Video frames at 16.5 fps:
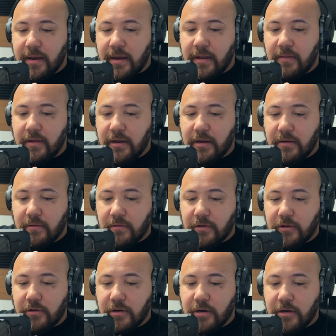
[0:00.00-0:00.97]
and then
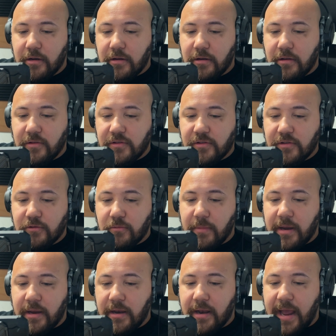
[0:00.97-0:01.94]
you could zoom
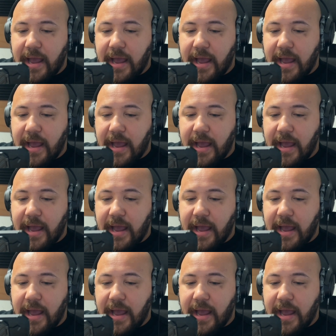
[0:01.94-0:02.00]
in